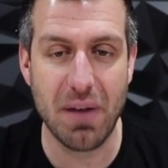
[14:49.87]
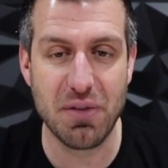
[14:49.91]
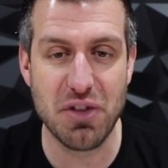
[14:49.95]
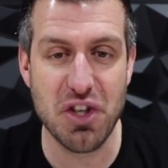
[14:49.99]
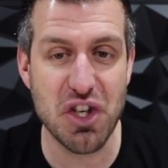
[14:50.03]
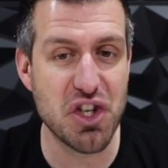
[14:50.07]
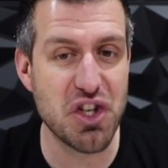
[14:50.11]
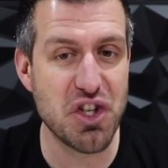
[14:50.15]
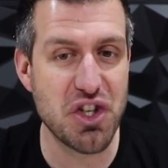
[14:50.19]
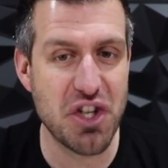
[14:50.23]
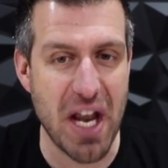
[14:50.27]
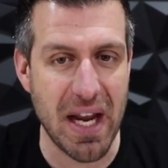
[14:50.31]

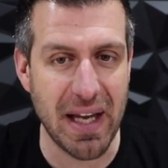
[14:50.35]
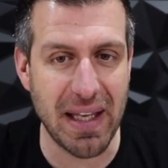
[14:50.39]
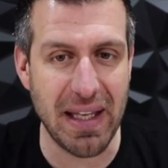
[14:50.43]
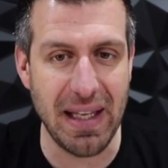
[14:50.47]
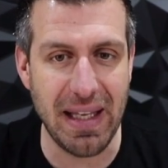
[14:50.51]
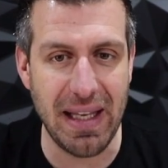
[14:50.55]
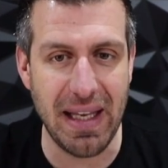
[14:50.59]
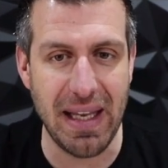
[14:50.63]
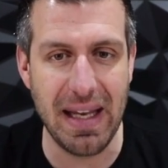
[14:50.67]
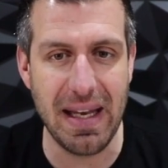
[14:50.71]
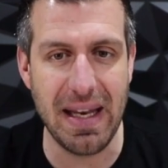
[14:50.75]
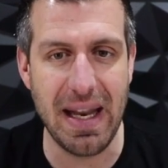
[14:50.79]
Just
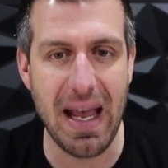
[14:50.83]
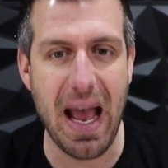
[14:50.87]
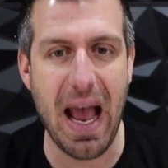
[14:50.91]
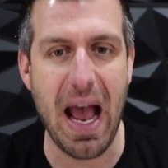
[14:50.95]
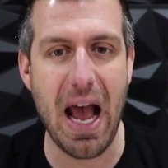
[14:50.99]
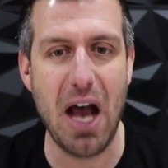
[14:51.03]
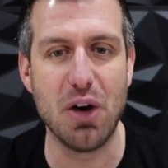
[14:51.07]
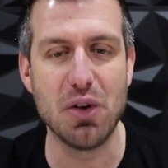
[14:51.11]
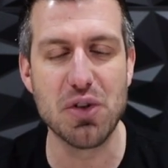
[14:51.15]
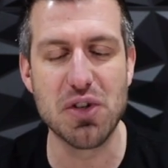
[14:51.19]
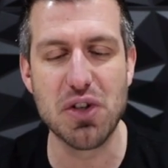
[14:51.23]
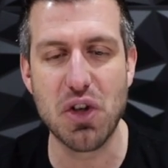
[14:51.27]
checking in.
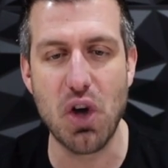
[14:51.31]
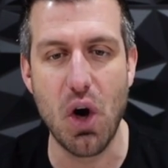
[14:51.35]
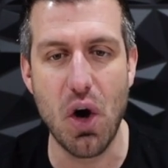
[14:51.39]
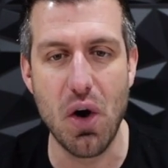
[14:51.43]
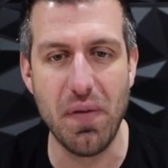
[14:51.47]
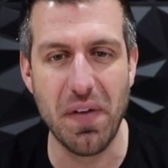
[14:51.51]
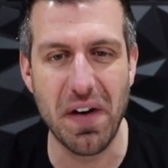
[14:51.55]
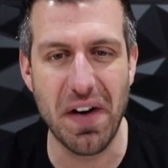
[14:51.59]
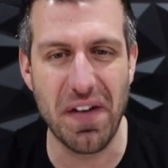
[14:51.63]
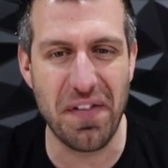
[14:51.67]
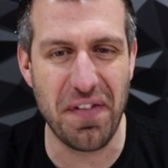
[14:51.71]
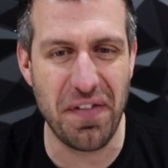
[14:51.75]
How's
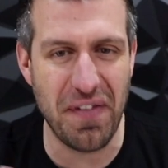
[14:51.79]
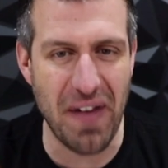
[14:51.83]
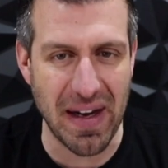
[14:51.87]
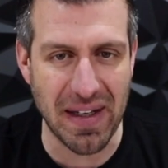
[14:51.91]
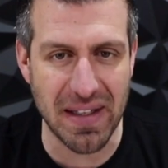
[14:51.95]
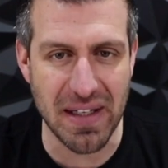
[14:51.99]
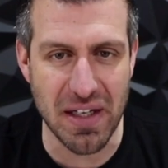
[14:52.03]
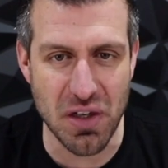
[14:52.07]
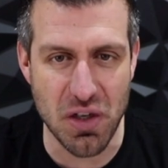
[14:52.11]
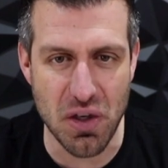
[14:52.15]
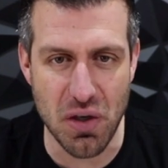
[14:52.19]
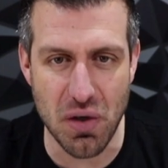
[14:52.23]
COVID
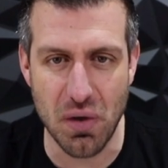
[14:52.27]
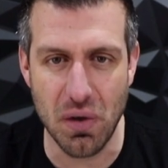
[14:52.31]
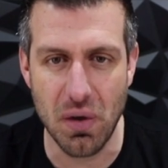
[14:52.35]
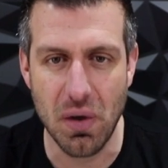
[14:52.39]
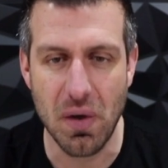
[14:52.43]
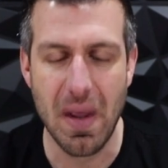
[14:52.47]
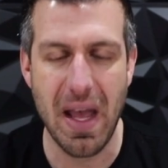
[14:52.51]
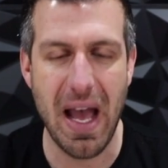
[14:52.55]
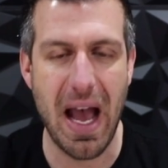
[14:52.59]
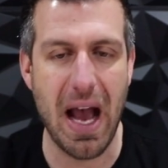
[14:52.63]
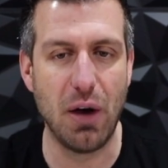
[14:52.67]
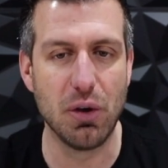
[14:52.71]
affected
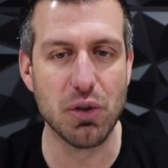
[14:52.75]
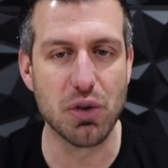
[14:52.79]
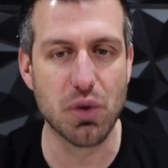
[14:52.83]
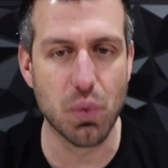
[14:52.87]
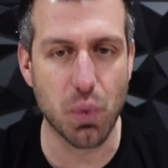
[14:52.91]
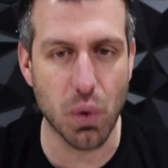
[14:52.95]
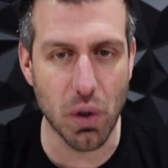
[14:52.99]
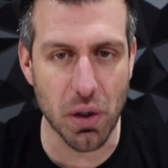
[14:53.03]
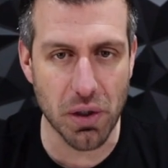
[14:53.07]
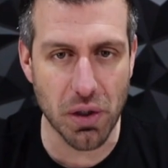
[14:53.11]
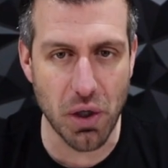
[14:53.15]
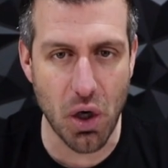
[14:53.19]
you? How's
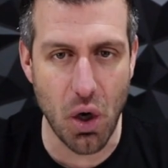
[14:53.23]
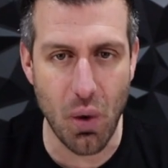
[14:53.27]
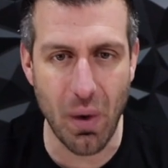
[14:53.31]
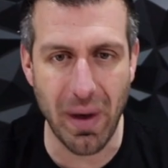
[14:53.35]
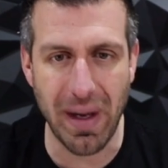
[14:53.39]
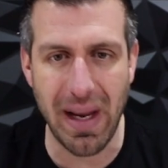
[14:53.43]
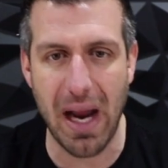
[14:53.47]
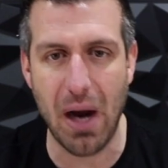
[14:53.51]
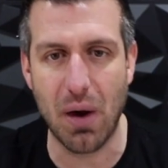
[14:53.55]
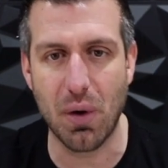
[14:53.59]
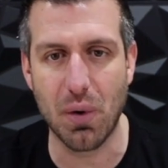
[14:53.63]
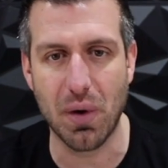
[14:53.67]
work
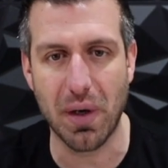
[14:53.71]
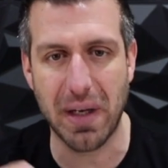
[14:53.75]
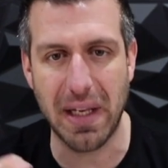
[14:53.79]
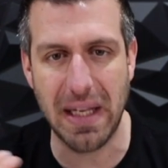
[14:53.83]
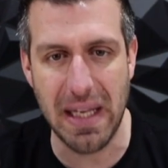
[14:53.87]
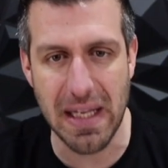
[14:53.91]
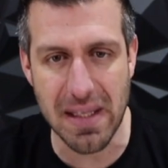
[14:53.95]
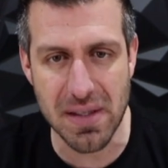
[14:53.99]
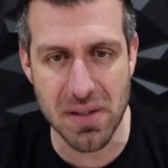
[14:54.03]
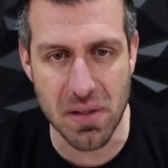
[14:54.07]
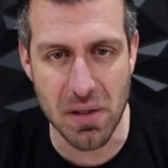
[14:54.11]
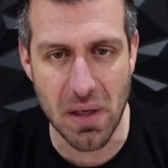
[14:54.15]
going? How are
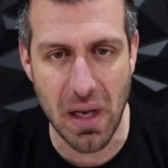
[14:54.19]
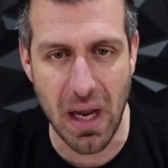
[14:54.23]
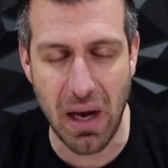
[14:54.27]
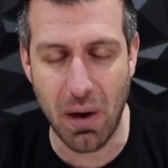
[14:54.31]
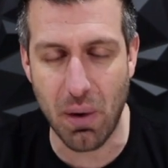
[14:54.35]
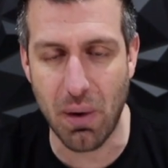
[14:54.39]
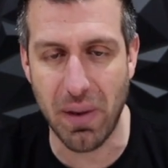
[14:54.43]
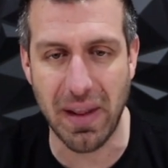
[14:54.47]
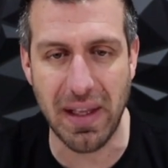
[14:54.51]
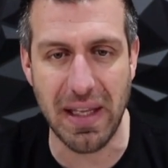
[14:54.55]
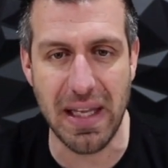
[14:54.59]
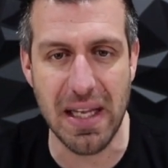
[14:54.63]

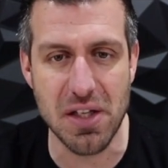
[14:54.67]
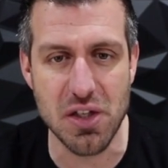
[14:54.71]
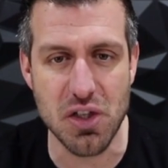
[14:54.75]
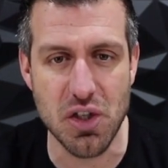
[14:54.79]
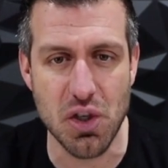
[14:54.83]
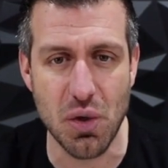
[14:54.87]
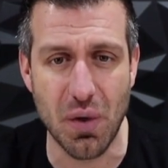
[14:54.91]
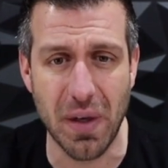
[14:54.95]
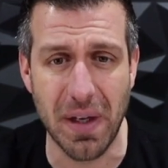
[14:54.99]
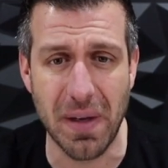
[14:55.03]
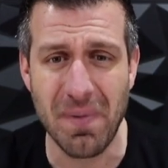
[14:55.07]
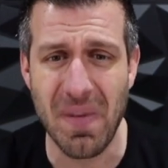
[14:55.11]
the kids
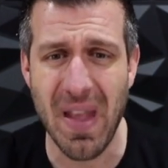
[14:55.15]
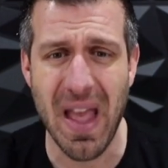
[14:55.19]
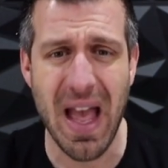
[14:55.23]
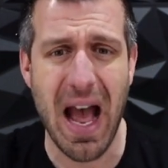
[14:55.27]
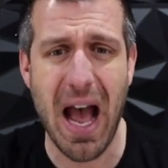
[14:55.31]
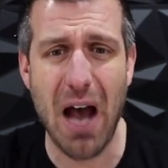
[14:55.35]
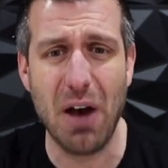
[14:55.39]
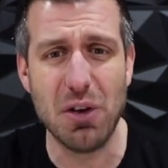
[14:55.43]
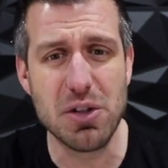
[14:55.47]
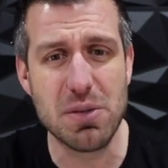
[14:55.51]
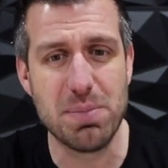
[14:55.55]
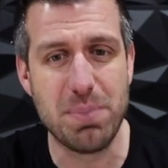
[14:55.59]
doing?
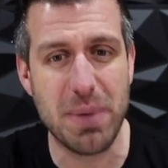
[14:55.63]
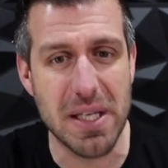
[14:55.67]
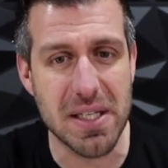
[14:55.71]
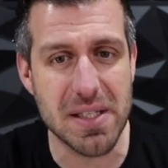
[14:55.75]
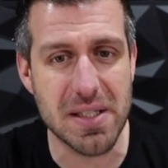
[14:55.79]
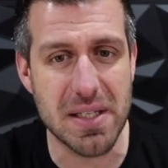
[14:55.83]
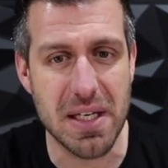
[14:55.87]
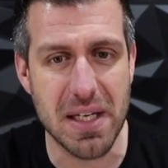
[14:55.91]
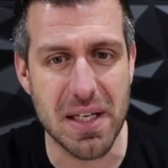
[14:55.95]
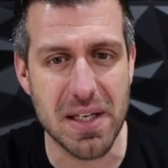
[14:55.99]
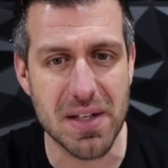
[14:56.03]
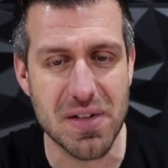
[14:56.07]
How's
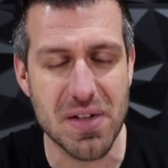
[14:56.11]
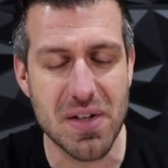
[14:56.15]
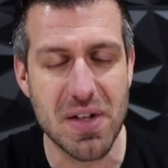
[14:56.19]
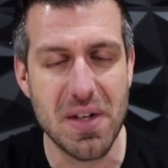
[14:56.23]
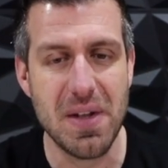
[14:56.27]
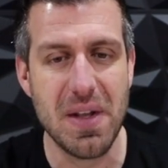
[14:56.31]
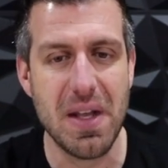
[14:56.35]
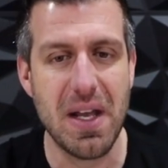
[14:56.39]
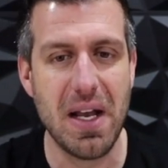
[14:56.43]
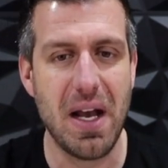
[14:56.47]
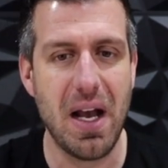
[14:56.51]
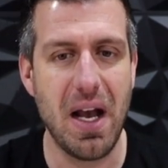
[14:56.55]
business?